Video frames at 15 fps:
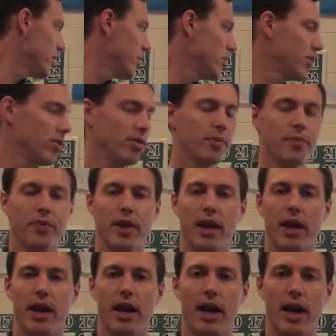to
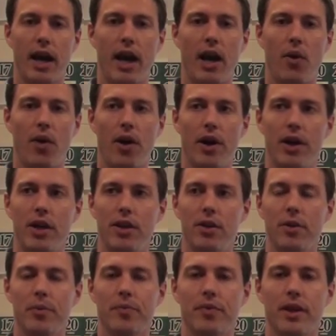how are
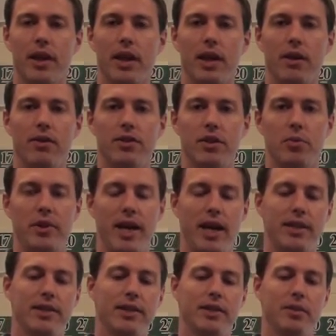you. Someone
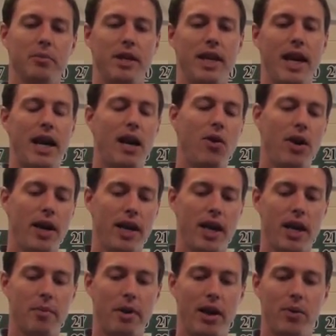asks me how I
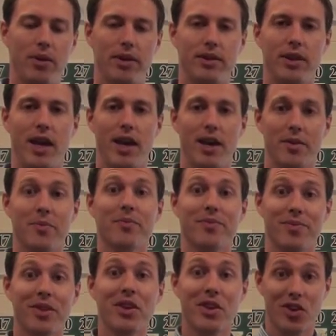am, I would say
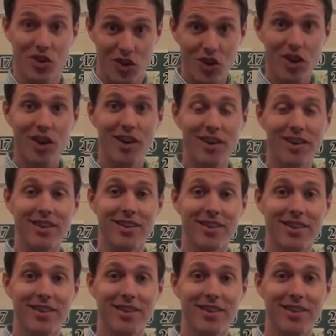good.